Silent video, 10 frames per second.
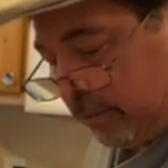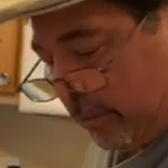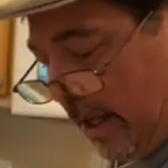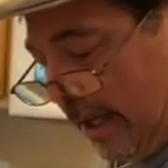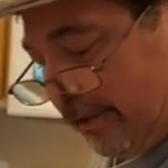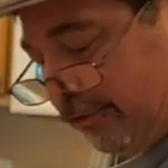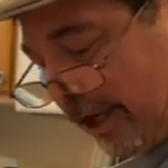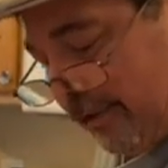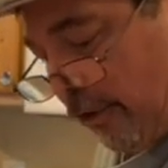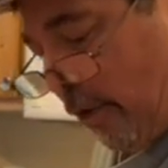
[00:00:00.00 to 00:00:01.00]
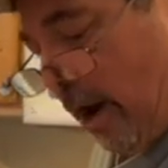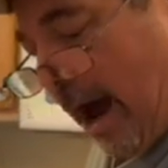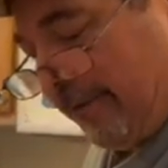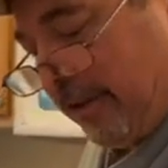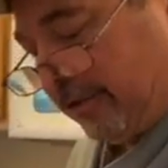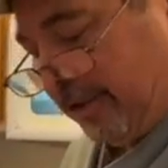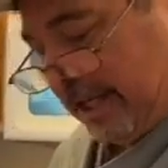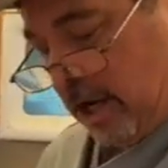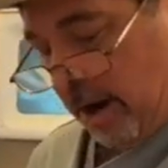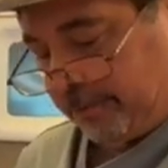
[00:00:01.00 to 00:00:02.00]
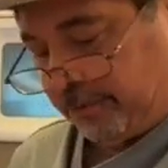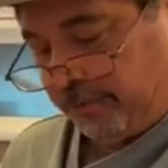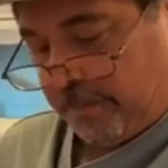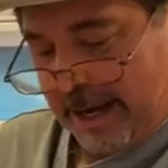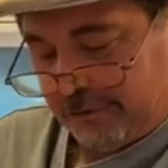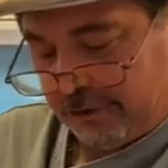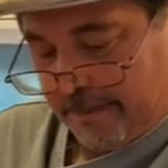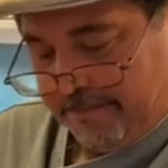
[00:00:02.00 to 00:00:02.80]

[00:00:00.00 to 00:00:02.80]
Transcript: So ginger obviously comes from